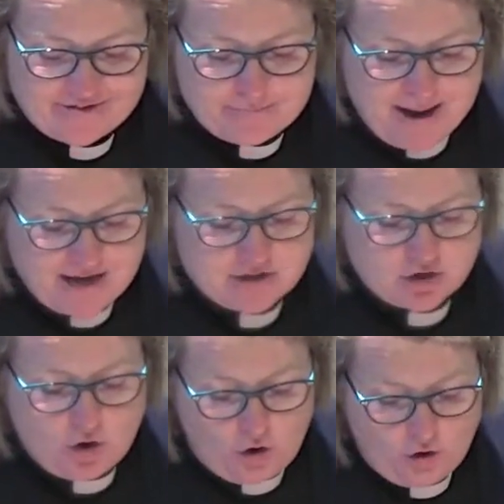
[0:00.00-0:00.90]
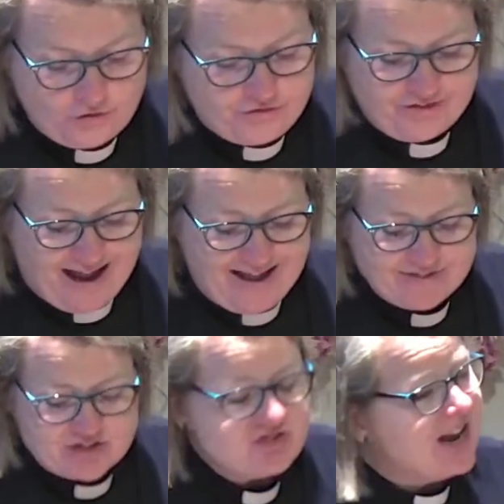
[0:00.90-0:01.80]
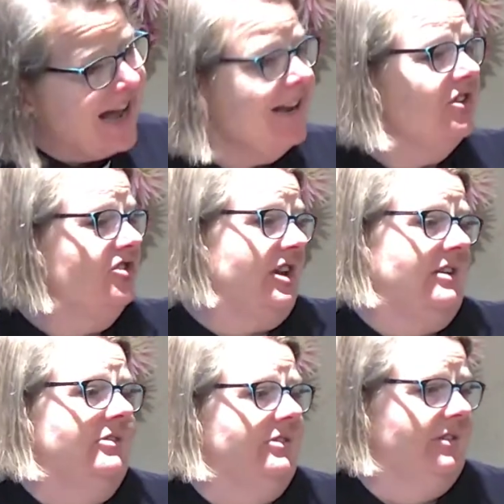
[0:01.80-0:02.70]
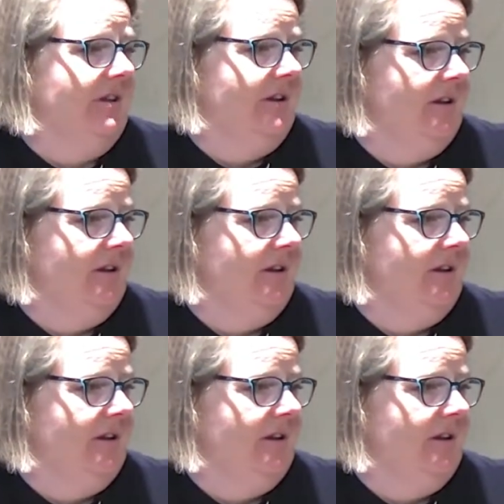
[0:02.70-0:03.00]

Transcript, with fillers: that's made the costs and the challenges